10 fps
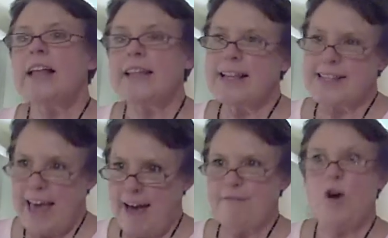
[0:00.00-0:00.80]
let's
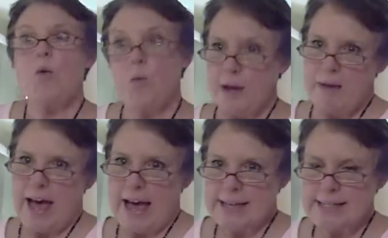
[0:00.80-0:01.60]
have
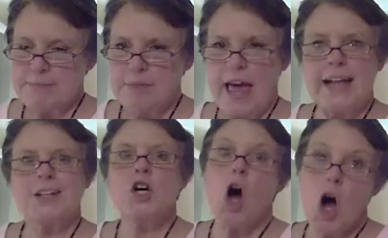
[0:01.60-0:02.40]
ribeyes
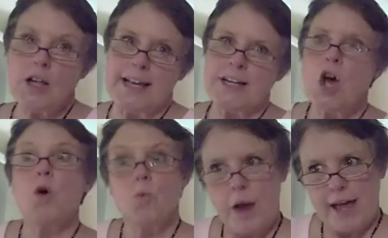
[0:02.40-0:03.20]
and call it
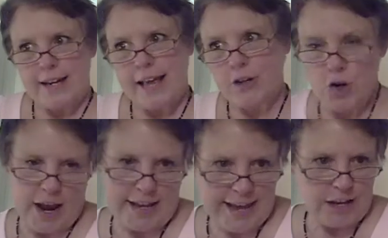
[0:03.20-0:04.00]
red and
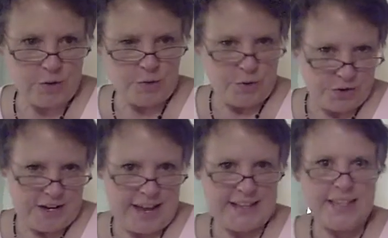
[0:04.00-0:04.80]
gray kangaroo
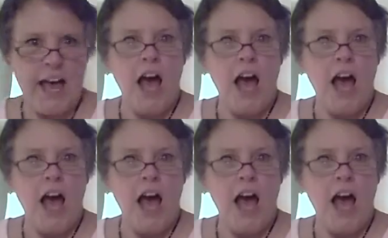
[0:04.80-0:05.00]
steaks.